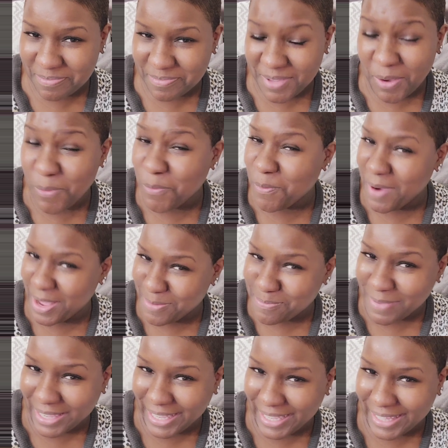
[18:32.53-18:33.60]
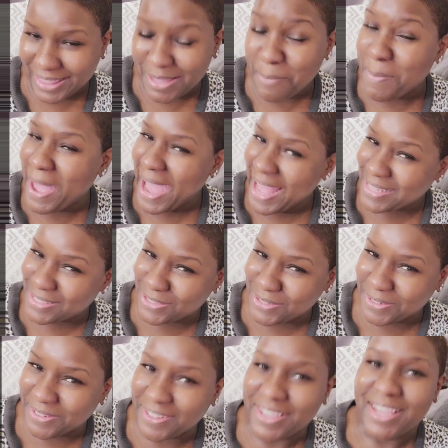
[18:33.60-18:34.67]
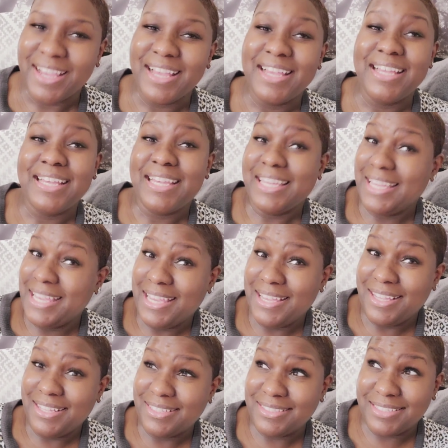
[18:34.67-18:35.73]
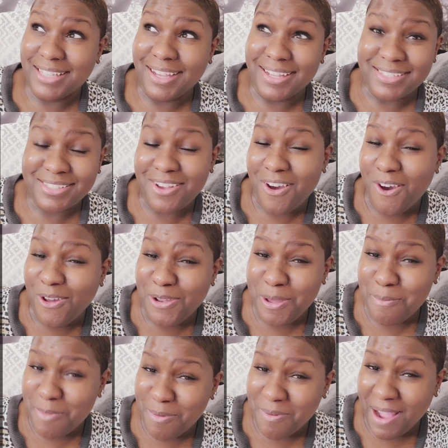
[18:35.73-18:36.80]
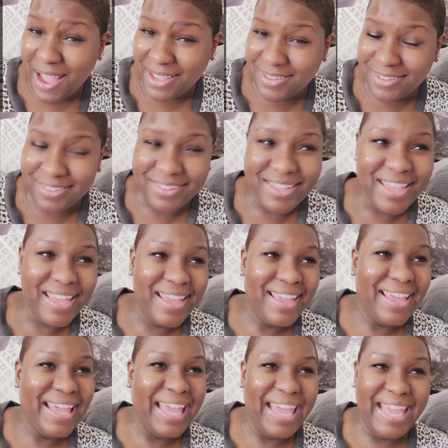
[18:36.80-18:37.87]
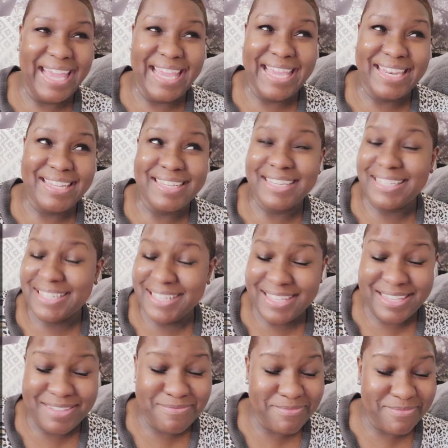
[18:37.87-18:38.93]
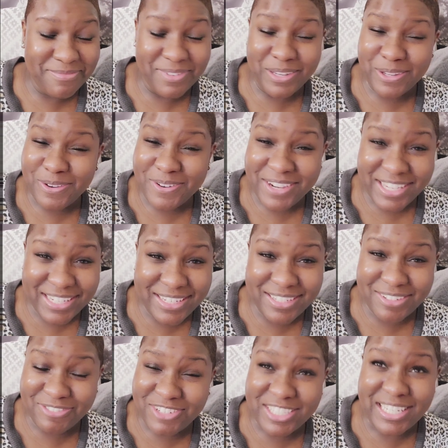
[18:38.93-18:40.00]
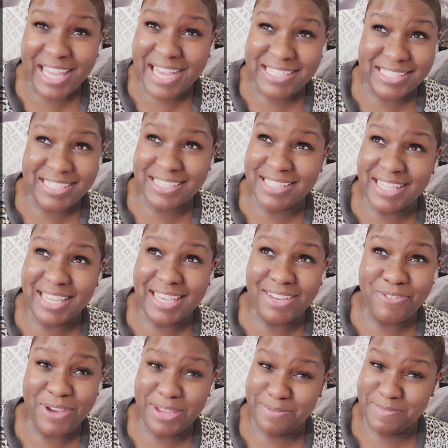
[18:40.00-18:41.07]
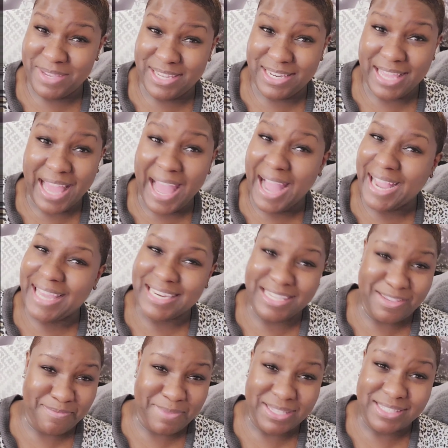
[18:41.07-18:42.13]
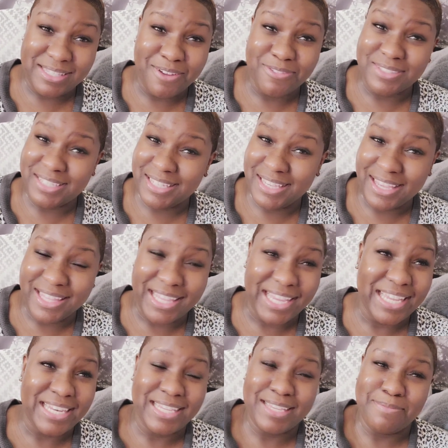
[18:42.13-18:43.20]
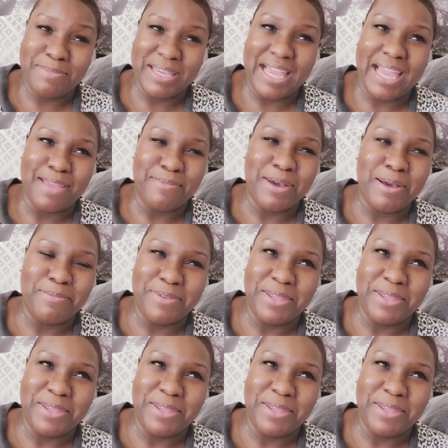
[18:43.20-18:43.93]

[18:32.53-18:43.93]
one man, the pastor, he does call on Mariah. And honey, Logan realizes then, wait a minute, I got to get myself together. I got to get my game up,